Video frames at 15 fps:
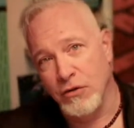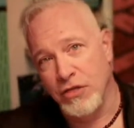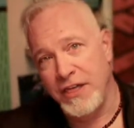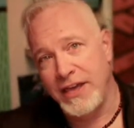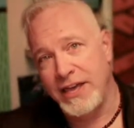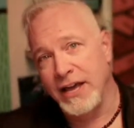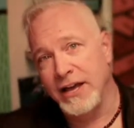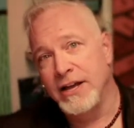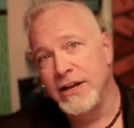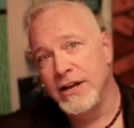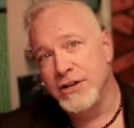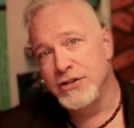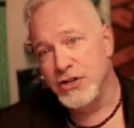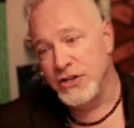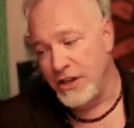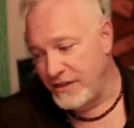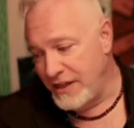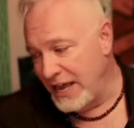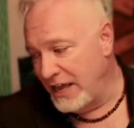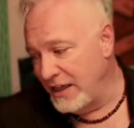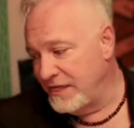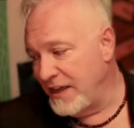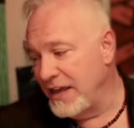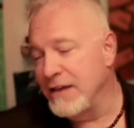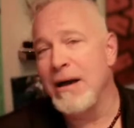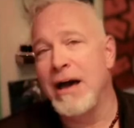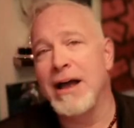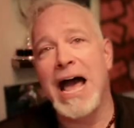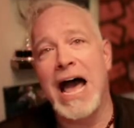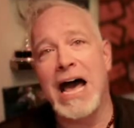thinking so that they can think
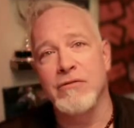about how to